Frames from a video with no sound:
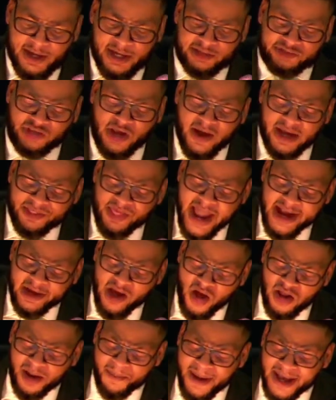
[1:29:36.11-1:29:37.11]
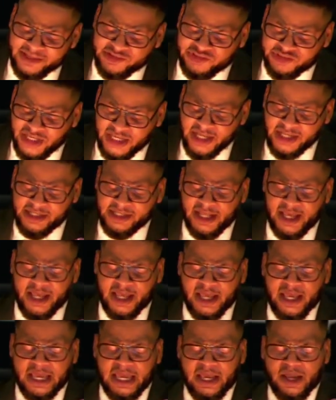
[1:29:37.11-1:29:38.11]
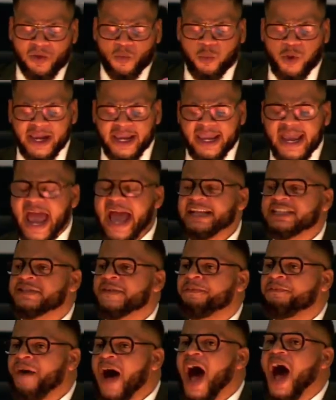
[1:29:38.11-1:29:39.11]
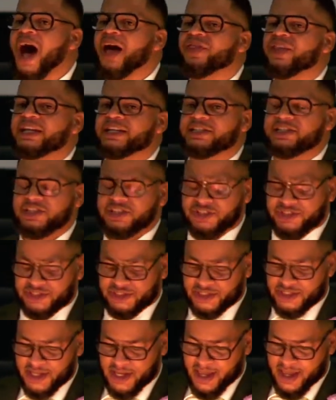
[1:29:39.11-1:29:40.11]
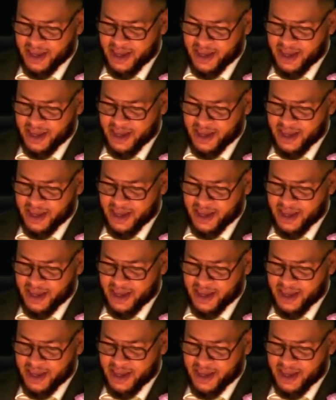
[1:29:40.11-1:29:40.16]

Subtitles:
And so as I go to my seat, we as fathers